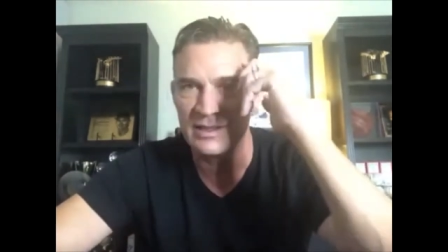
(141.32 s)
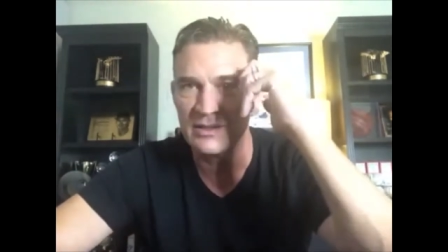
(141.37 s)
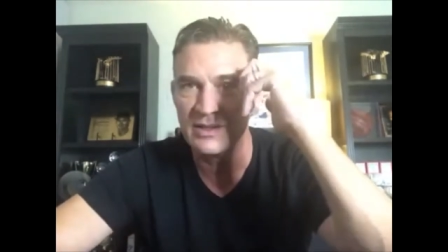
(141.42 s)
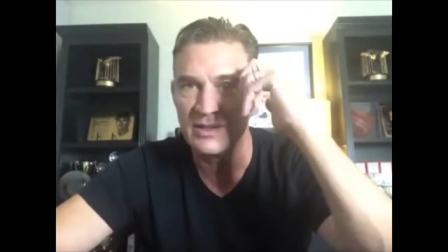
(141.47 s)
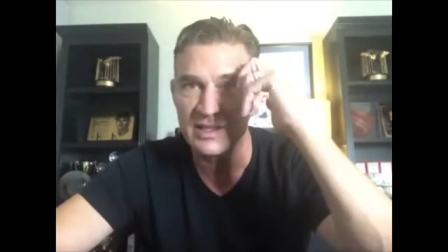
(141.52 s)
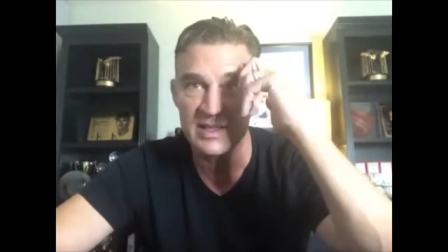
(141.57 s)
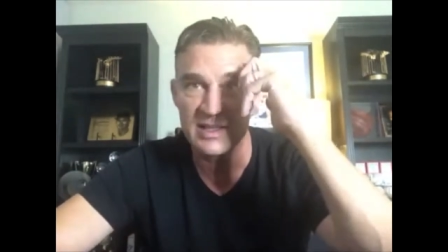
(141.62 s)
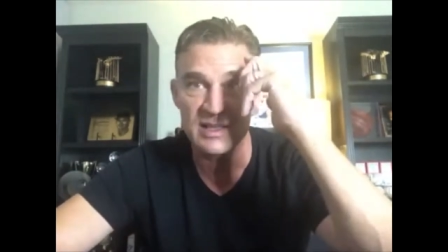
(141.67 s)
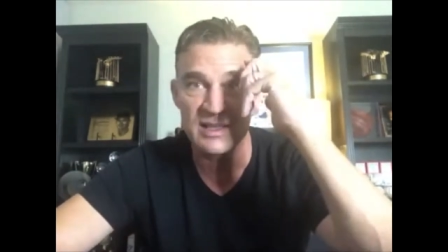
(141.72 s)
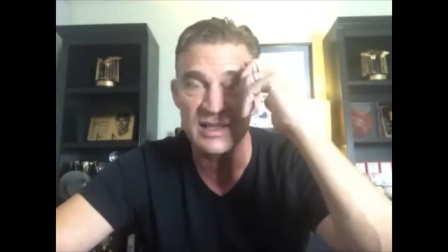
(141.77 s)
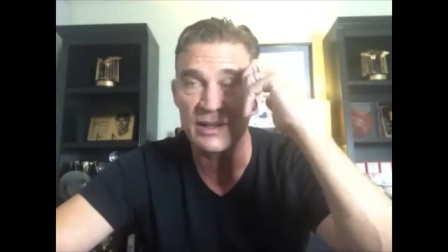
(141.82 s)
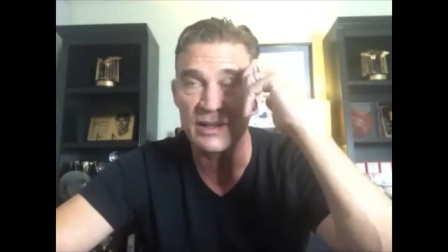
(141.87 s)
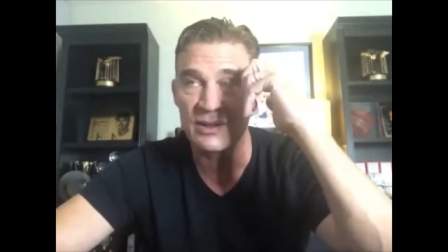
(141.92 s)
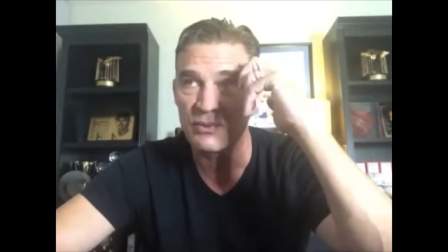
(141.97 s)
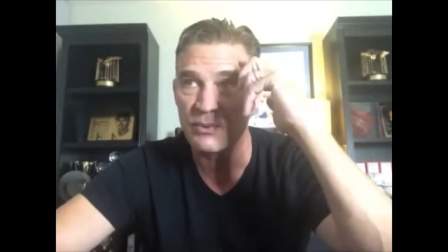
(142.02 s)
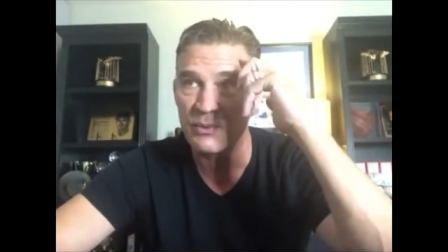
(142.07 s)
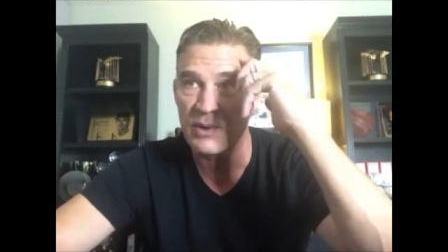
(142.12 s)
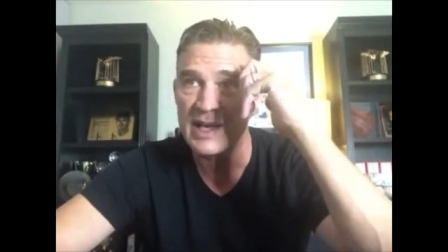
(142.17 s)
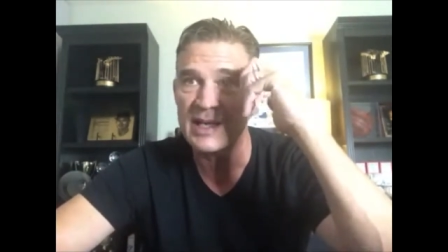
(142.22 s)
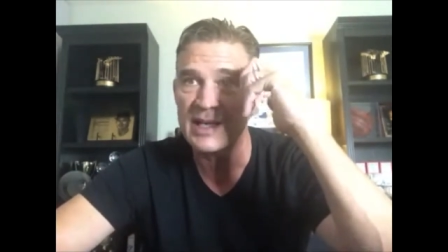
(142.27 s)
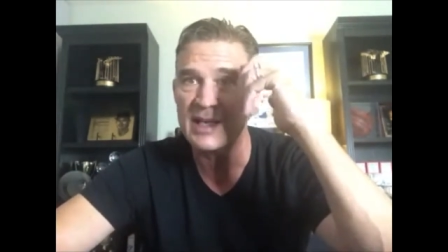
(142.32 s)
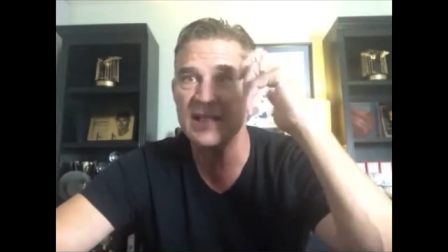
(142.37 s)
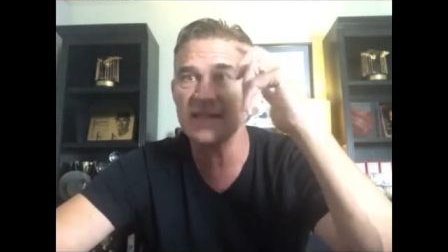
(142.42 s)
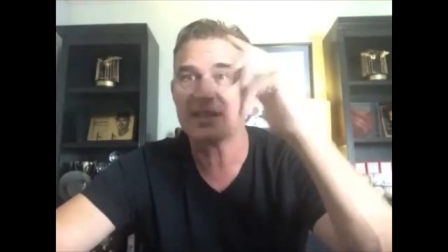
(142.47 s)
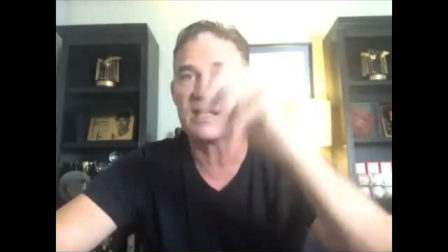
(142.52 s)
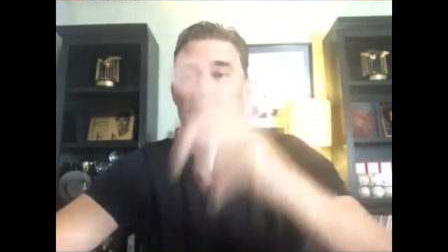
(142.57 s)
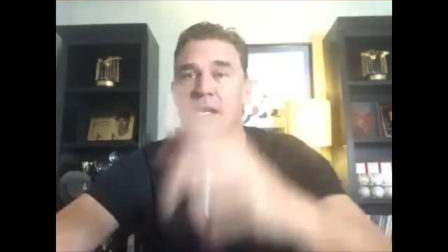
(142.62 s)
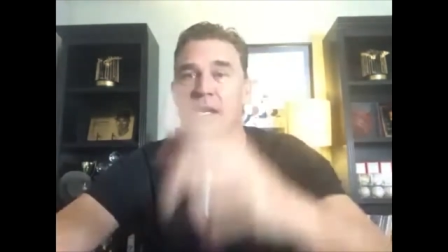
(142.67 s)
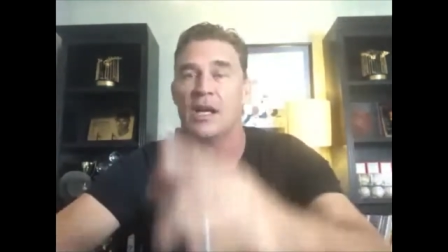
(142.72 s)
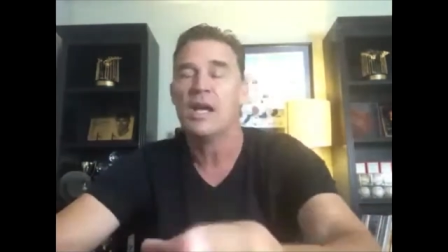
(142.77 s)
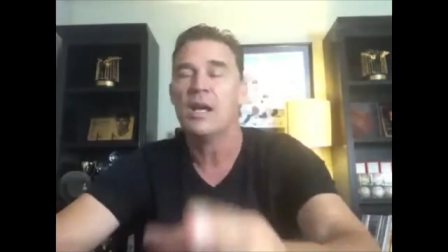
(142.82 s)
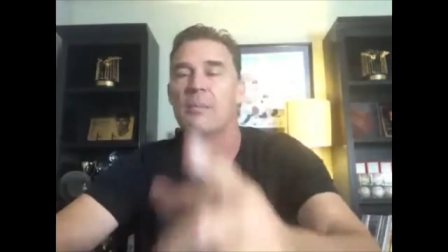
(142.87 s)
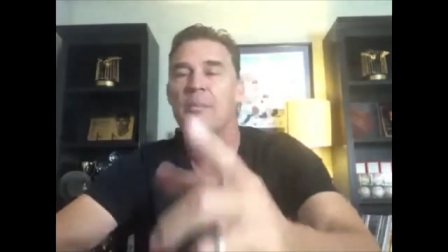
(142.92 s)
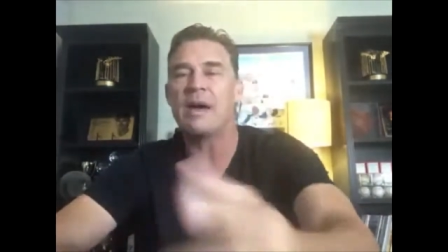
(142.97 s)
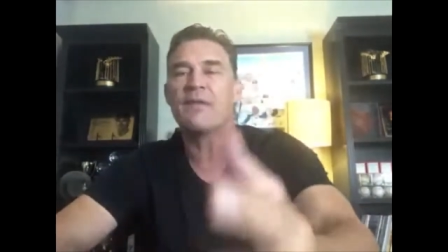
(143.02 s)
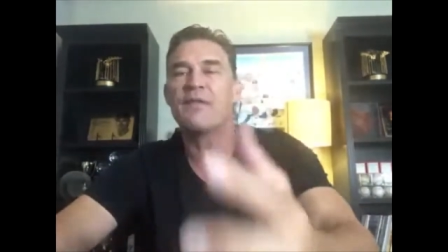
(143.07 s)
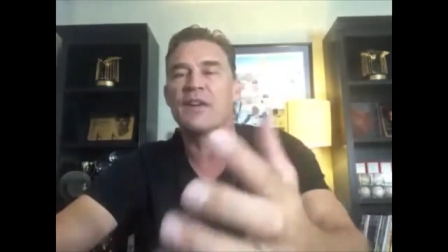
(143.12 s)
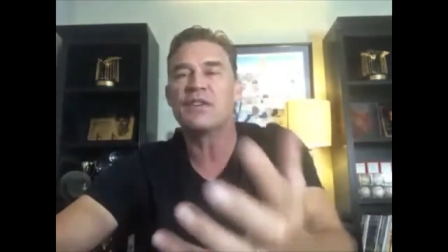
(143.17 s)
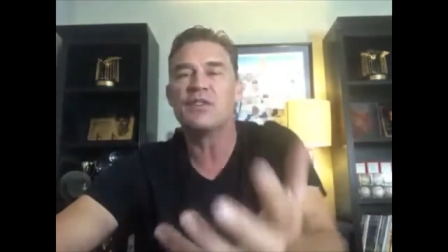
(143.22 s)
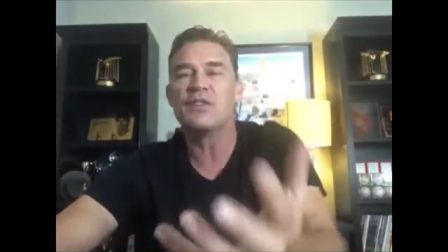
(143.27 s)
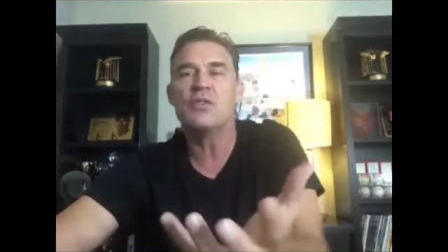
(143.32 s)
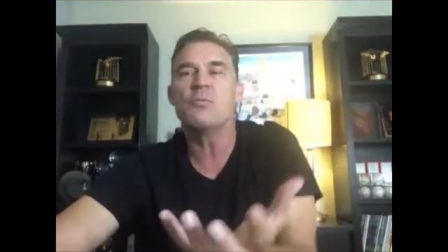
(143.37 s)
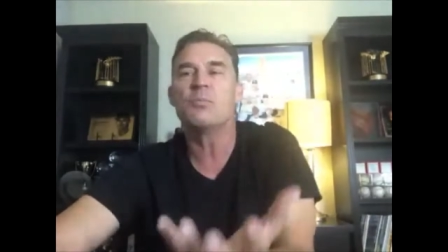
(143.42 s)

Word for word: This is a great example. Matter of fact,